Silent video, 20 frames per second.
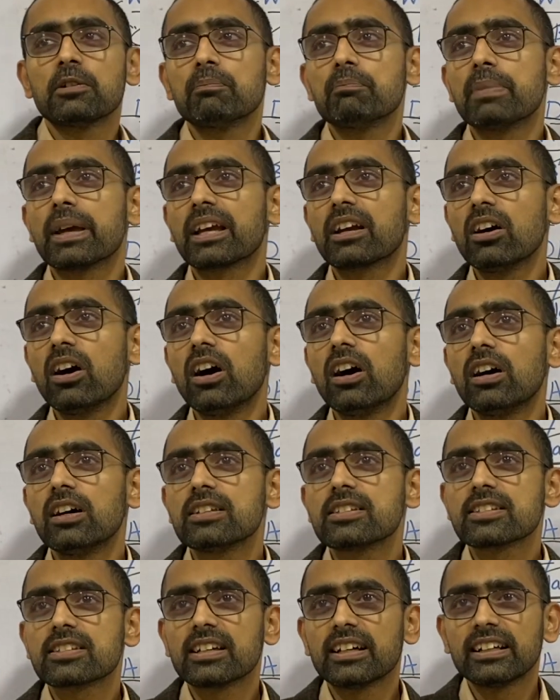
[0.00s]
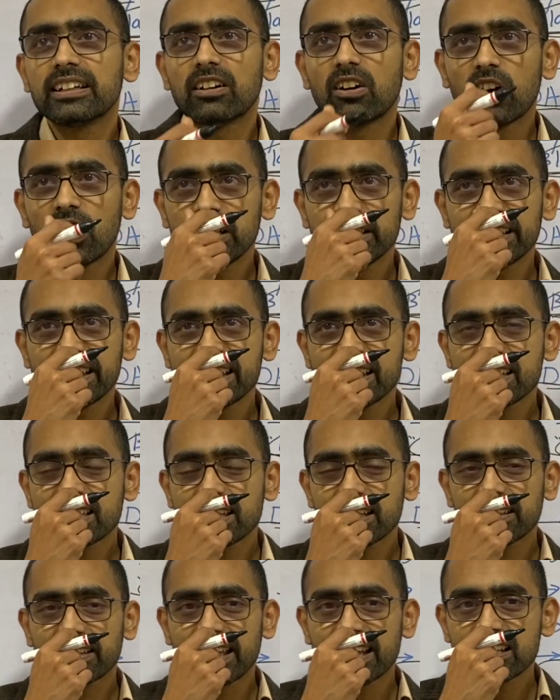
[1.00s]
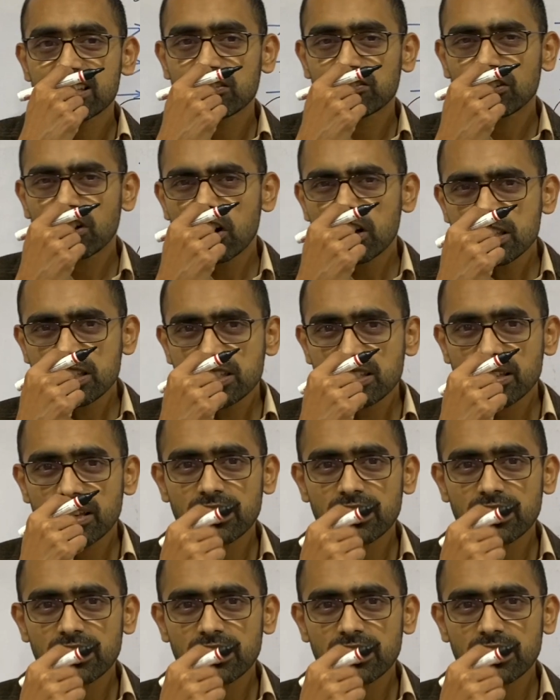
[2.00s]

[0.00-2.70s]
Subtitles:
because all these things, of course,